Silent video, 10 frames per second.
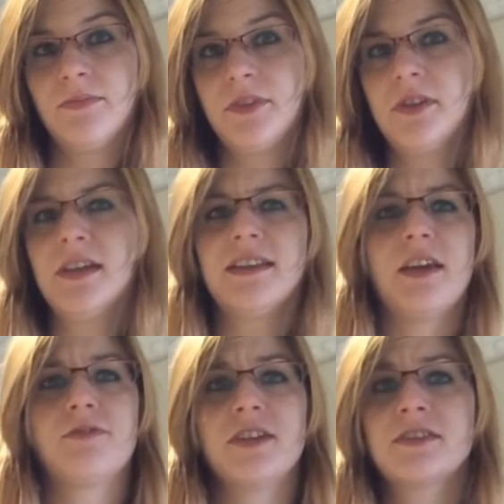You can get
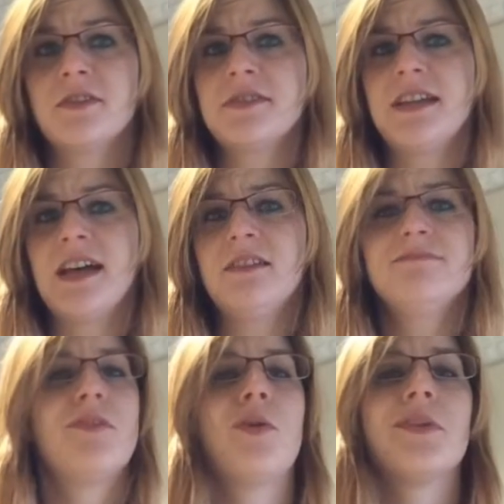that fresco style,
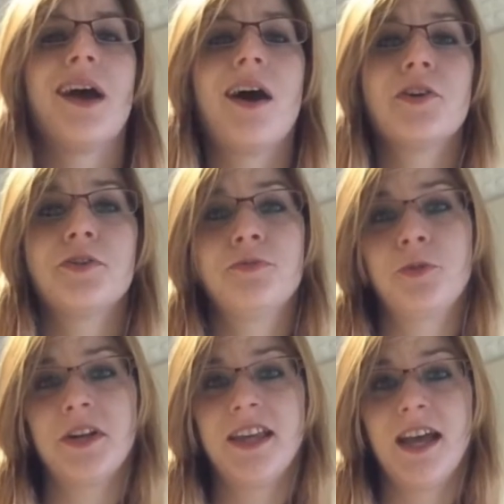only
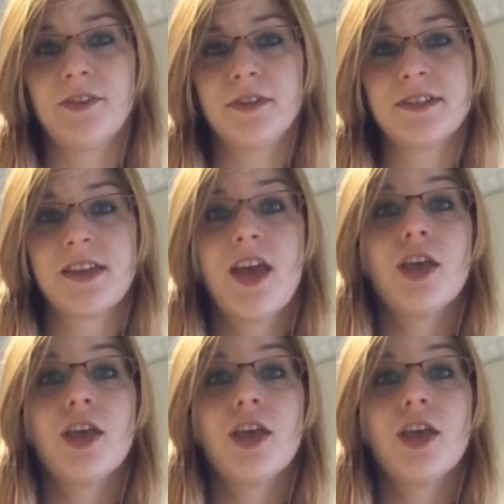140 calories.